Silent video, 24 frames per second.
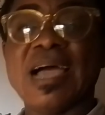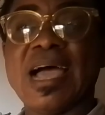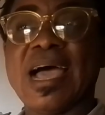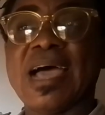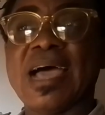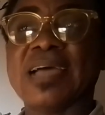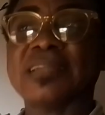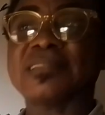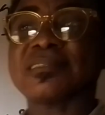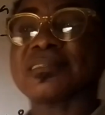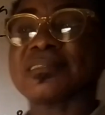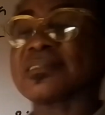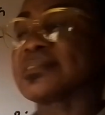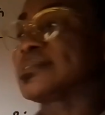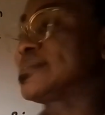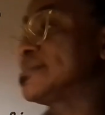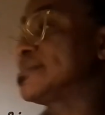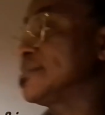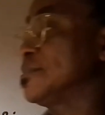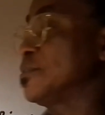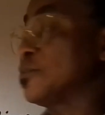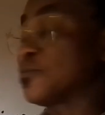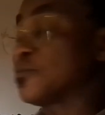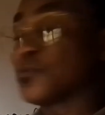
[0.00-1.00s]
at
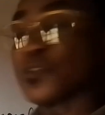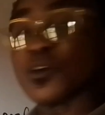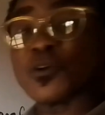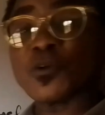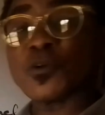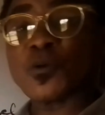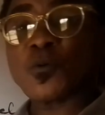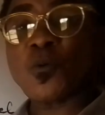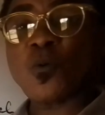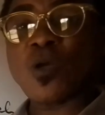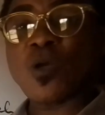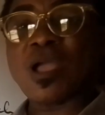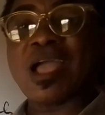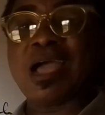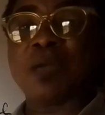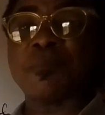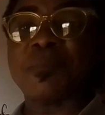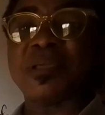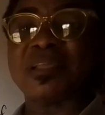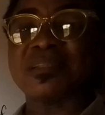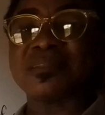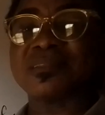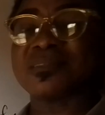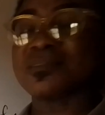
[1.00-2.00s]
the
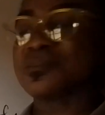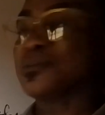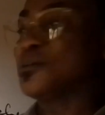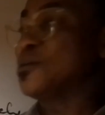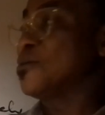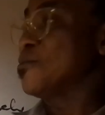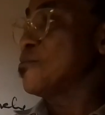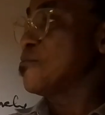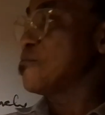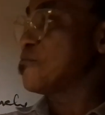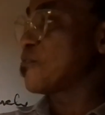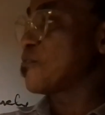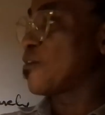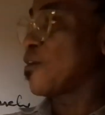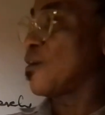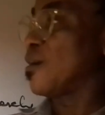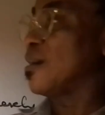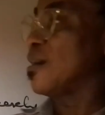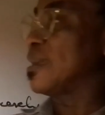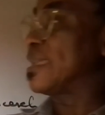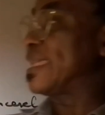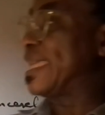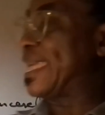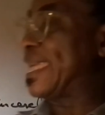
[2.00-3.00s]
requirements for
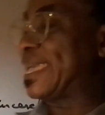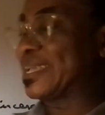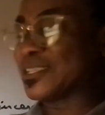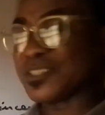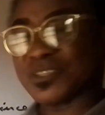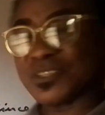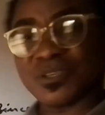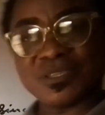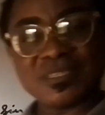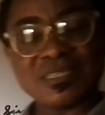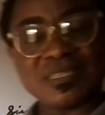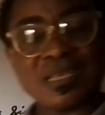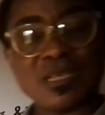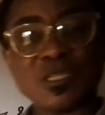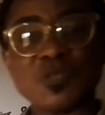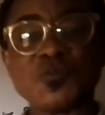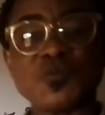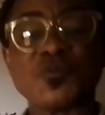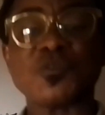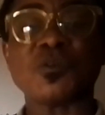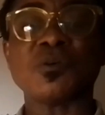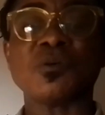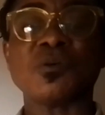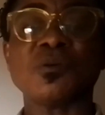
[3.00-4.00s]
a
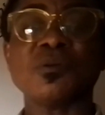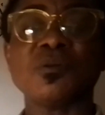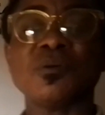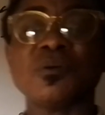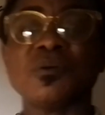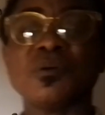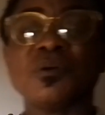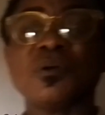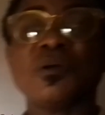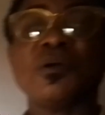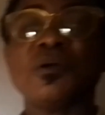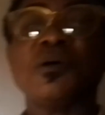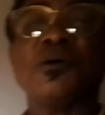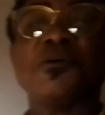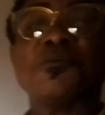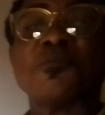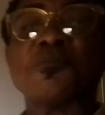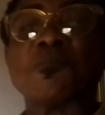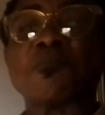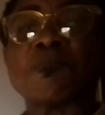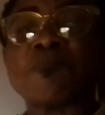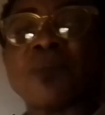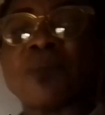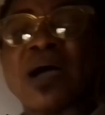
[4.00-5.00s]
successful
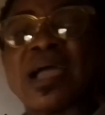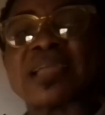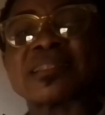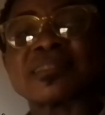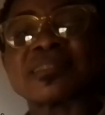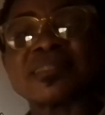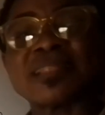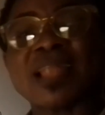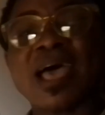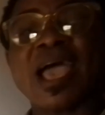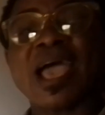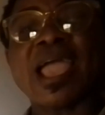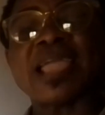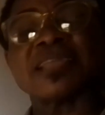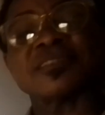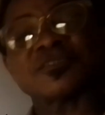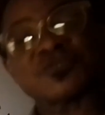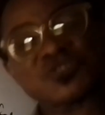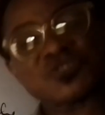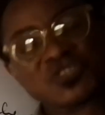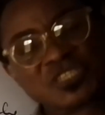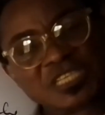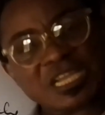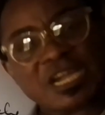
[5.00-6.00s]
band
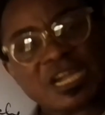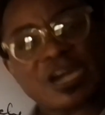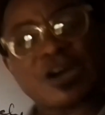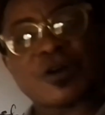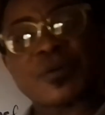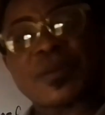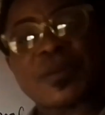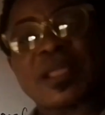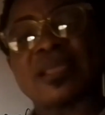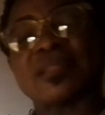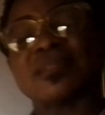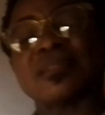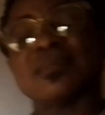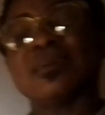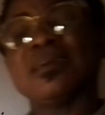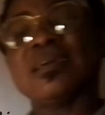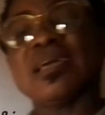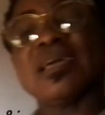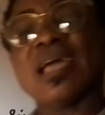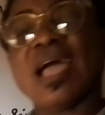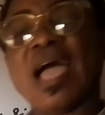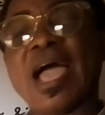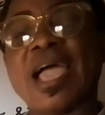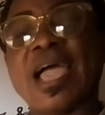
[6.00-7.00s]
9 scoring
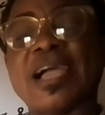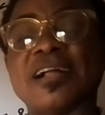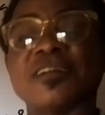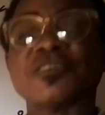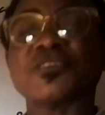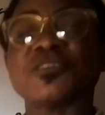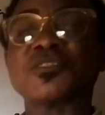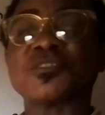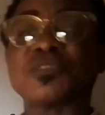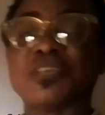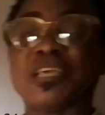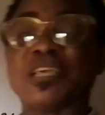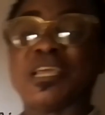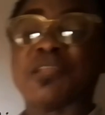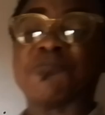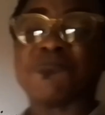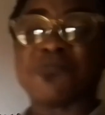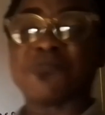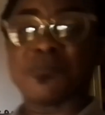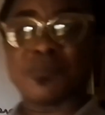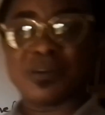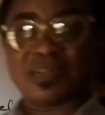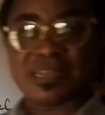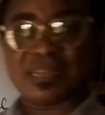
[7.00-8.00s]
IELTS
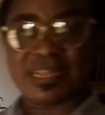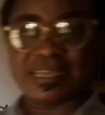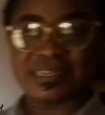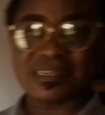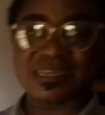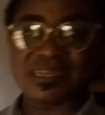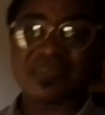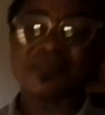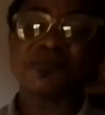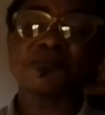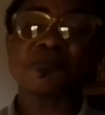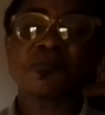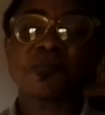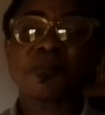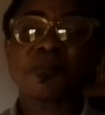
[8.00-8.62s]
informal letter,